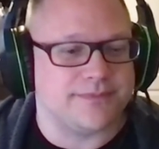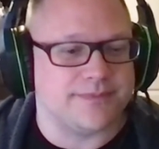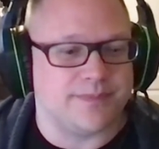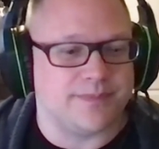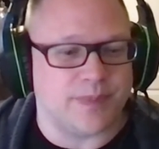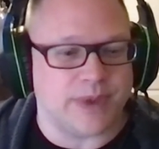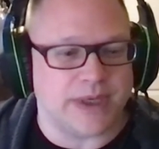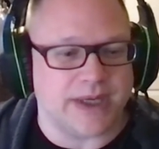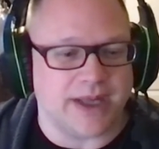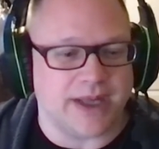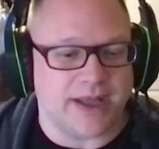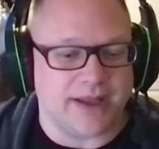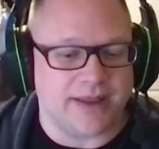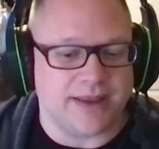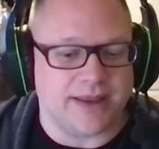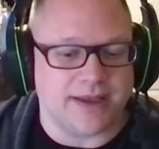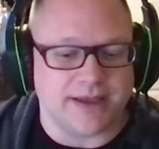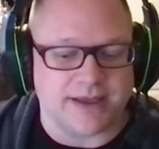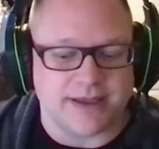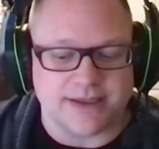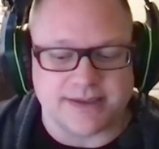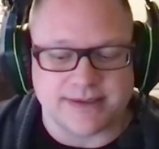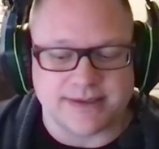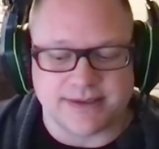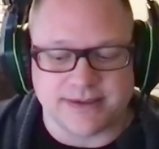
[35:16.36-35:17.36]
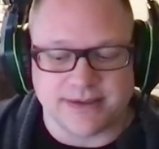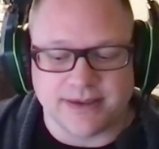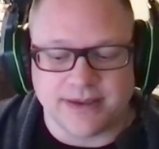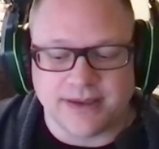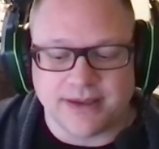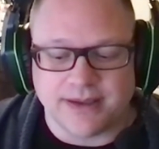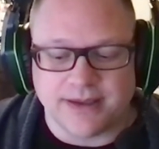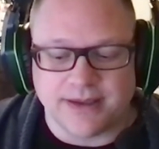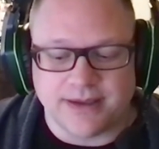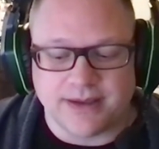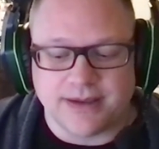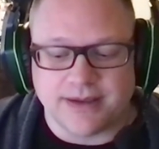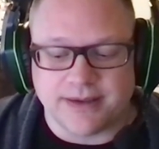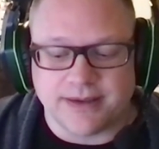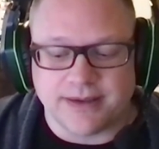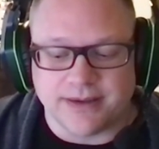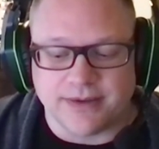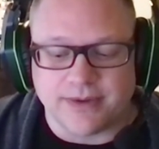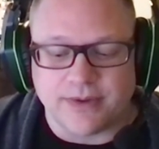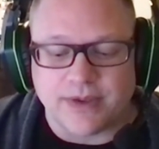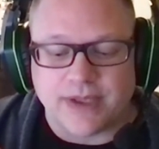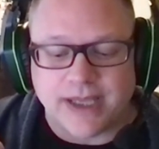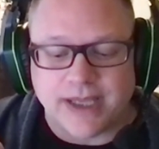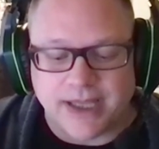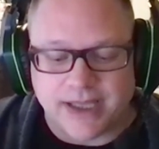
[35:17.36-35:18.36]
but I, I think it's
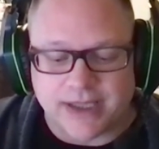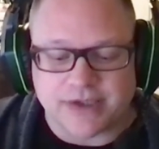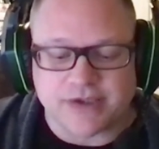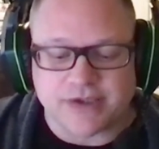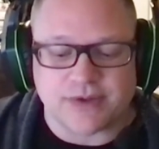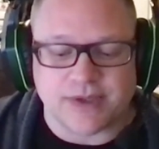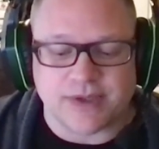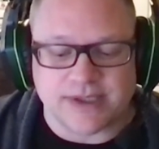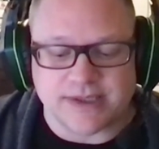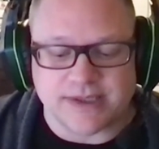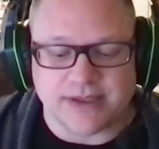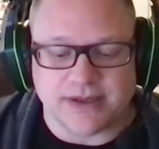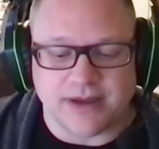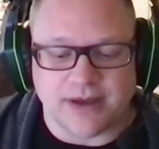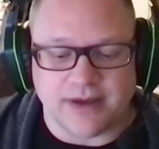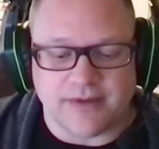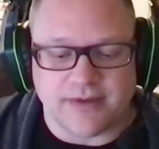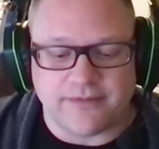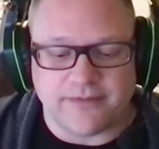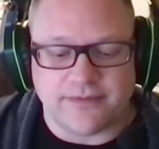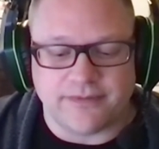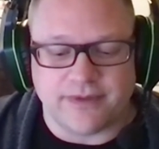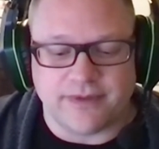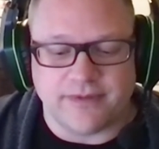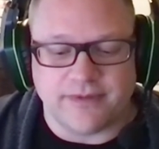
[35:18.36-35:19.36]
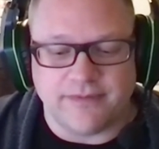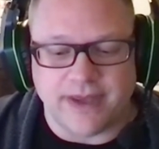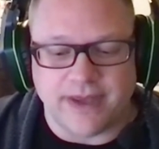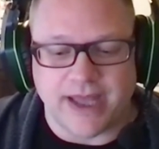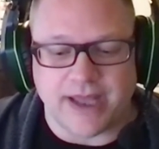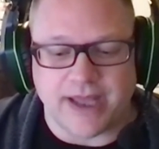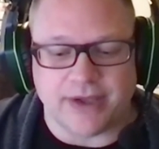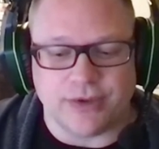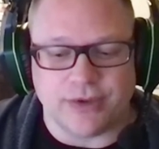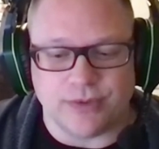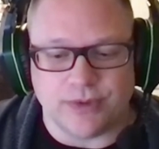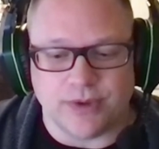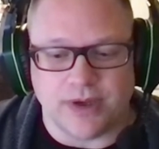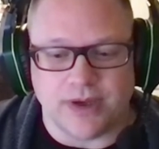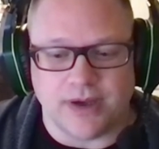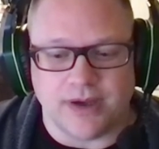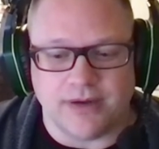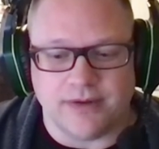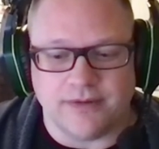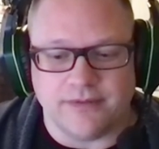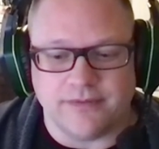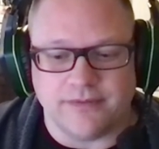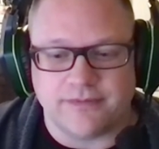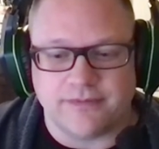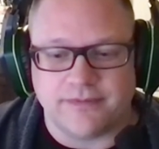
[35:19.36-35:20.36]
can't stress enough the value
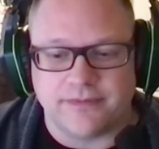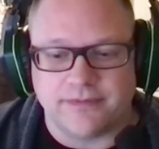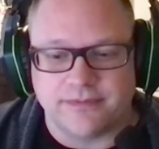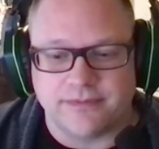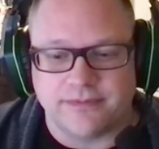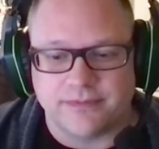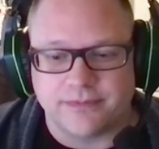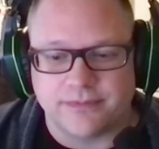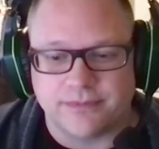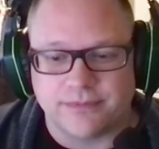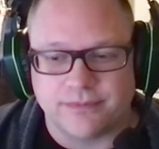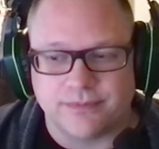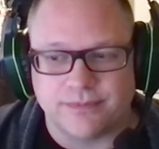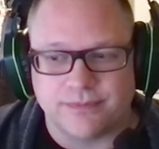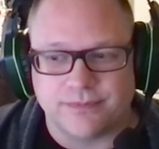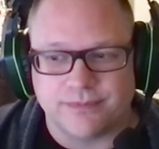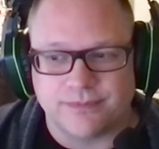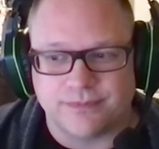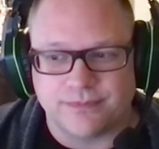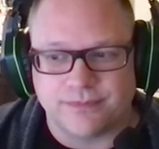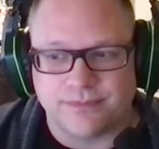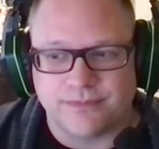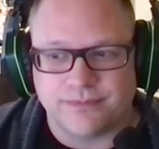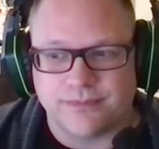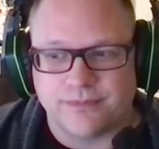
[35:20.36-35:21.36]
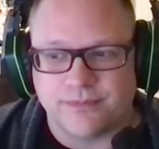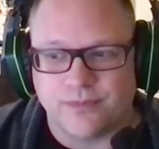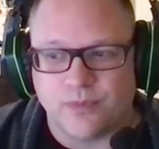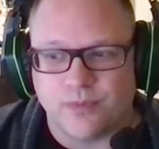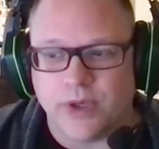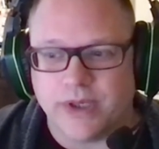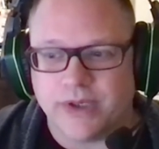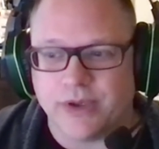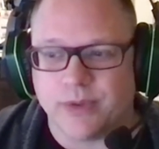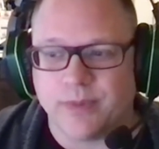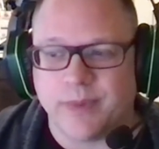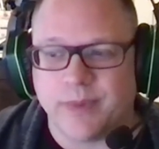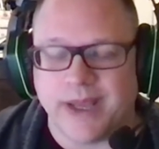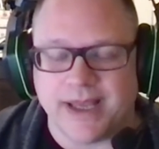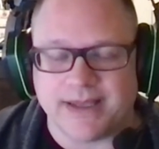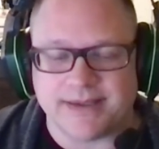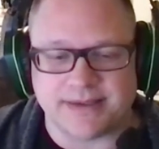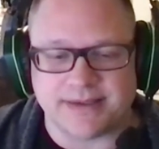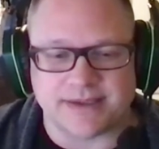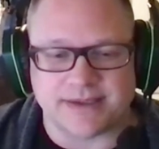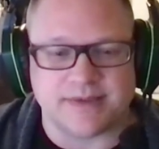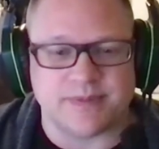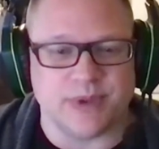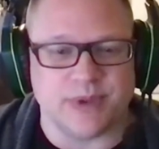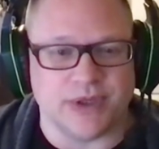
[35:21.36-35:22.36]
of what your past
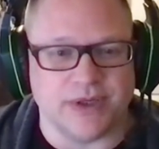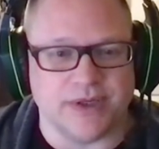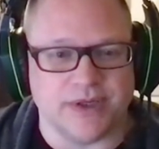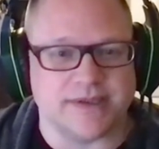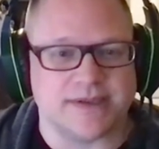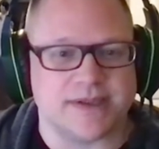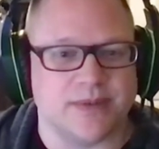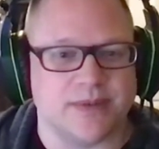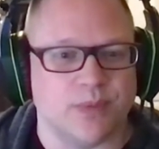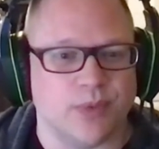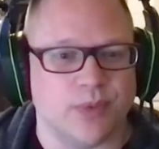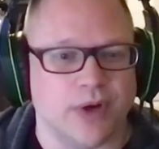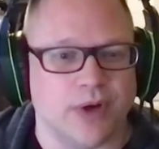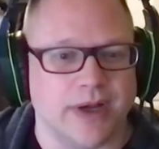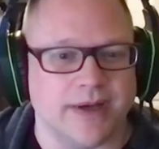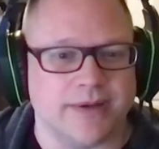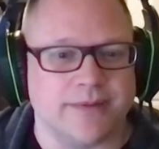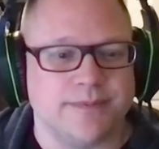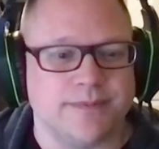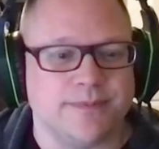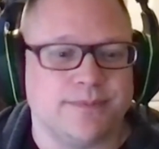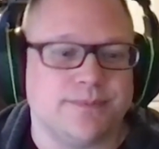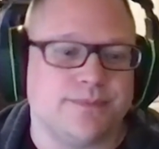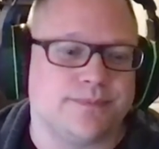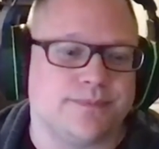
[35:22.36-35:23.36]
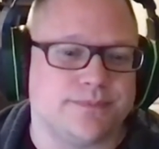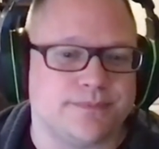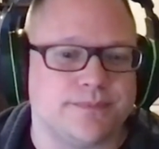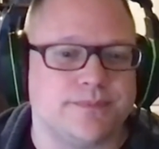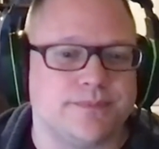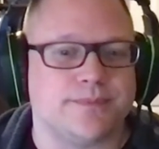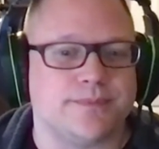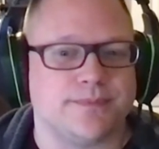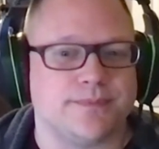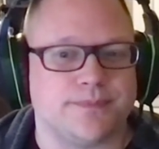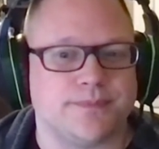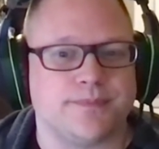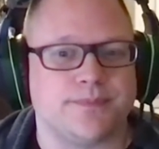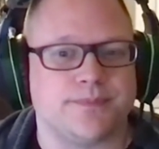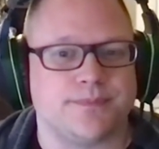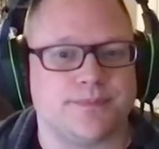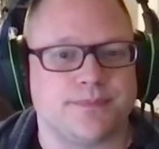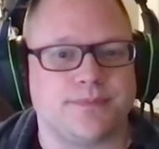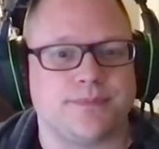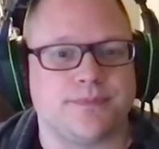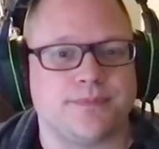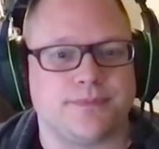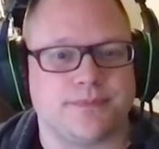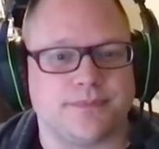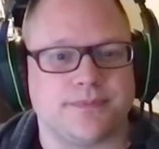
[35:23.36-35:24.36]
experience can bring.
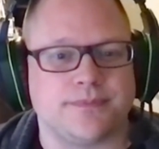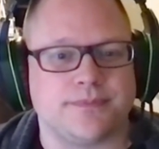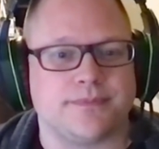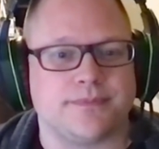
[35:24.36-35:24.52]
And this